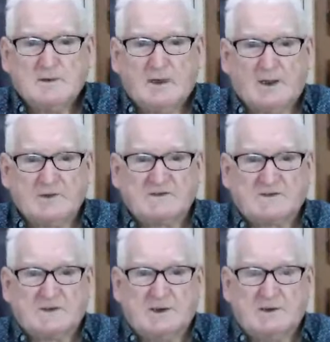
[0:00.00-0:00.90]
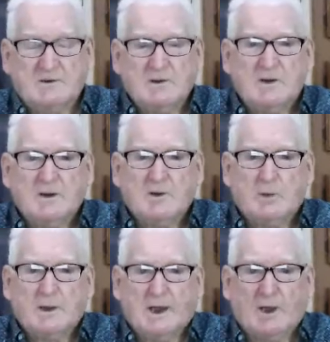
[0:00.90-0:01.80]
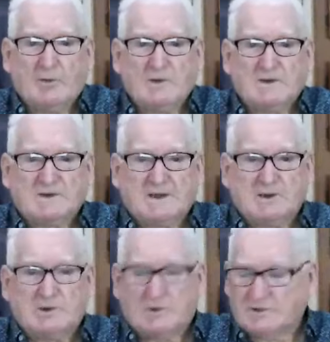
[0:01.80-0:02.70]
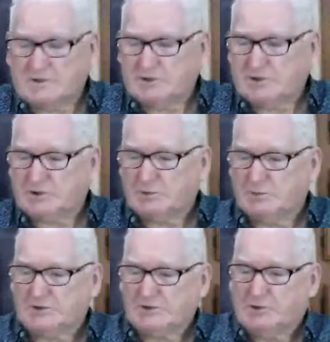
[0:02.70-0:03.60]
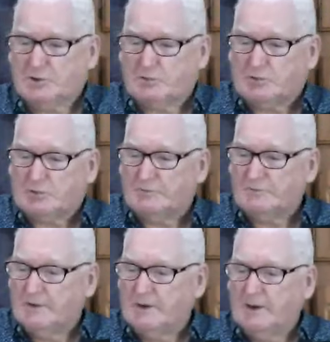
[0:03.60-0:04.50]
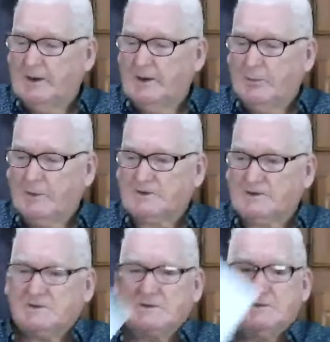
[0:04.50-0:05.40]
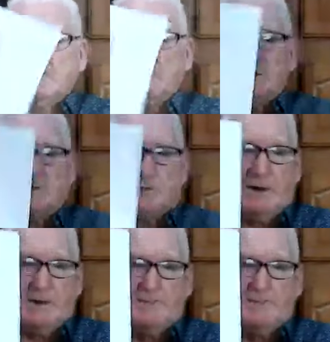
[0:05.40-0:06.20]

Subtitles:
Understand, we have a state constitution which is lawful, which is this one,